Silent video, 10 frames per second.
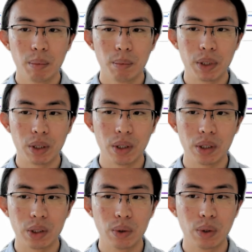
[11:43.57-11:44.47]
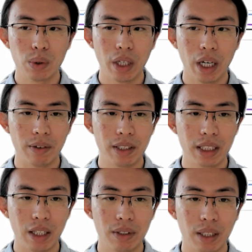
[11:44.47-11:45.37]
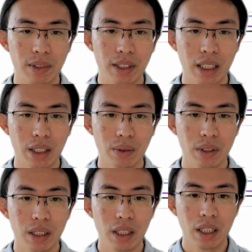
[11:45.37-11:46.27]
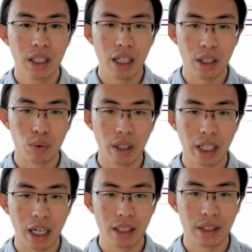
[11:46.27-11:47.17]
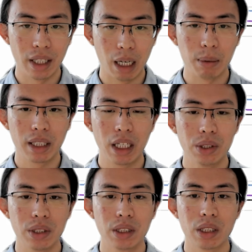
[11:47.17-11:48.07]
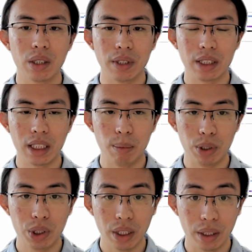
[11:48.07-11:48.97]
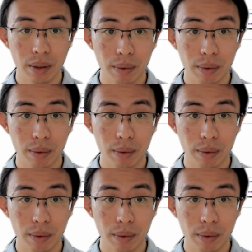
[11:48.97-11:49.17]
because you could have saved some cycles and run other applications on the same machine.